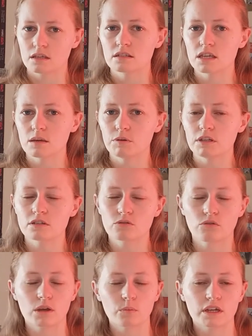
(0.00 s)
Skipping is a
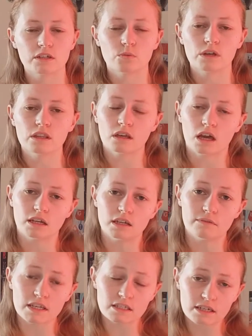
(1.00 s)
great way to work the
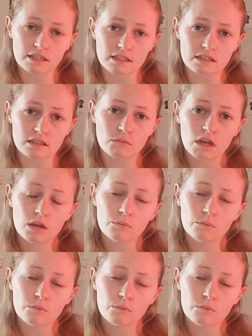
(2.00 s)
cardiovascular system,